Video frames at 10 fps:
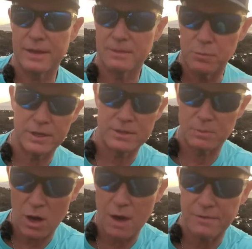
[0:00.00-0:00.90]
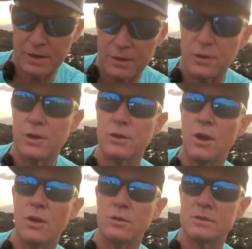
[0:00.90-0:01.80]
putting some coffee under your
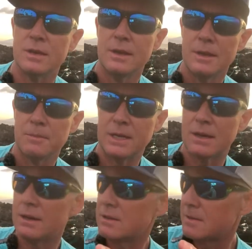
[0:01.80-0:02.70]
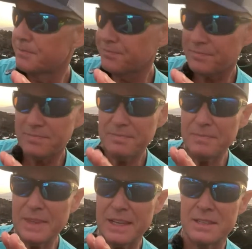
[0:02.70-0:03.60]
nose, because
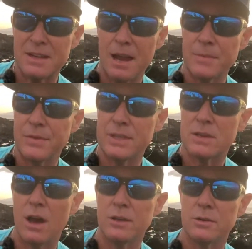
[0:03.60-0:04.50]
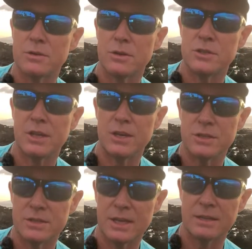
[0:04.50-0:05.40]
it's time that these condo
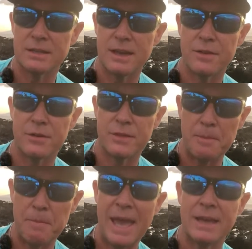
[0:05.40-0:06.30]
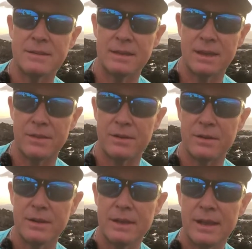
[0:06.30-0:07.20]
associations get together, they band together,
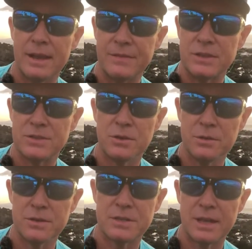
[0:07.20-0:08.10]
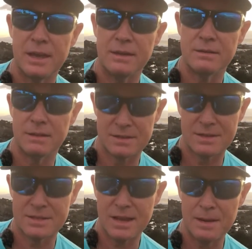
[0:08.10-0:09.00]
and they sue the state, it's
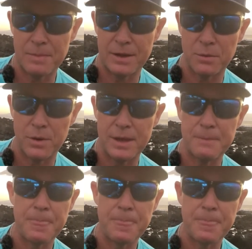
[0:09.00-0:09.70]
the state by the way,